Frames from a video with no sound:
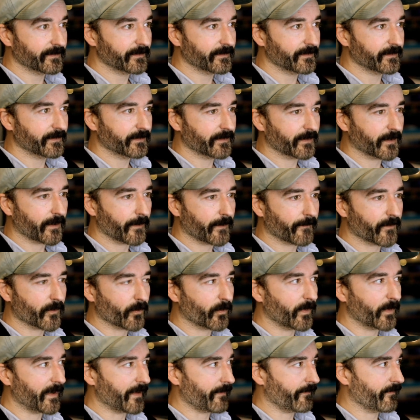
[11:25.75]
of the
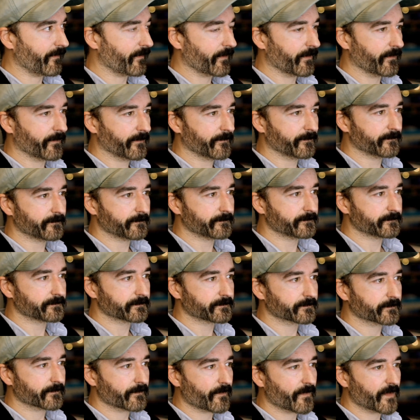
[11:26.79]
width,
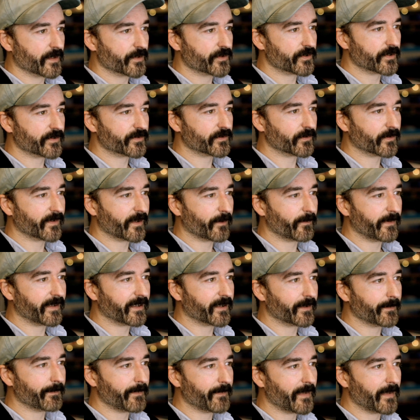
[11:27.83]
just so that we
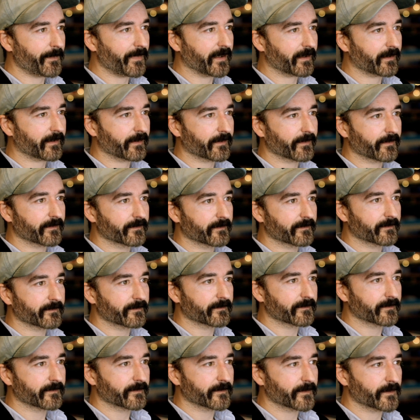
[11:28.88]
can mimic
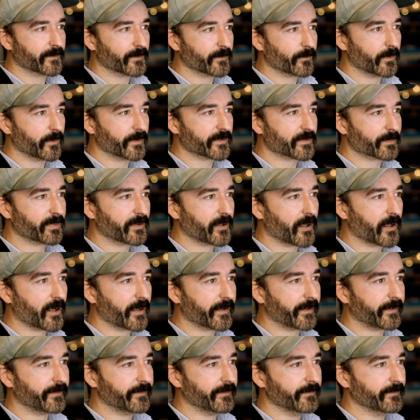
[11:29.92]
what's
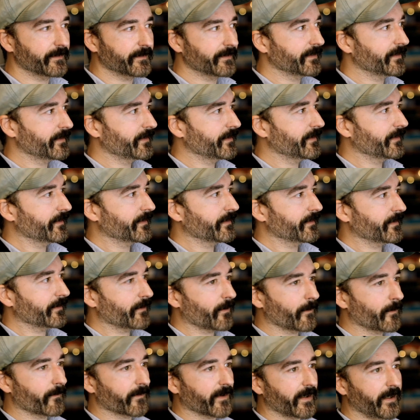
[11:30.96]
plotted
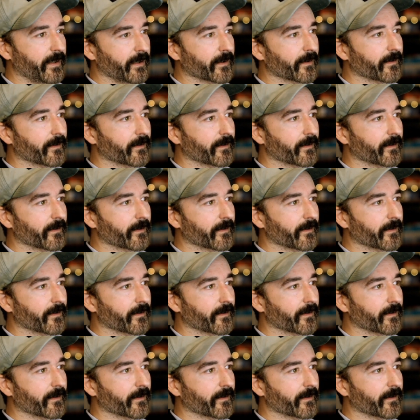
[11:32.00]
over here.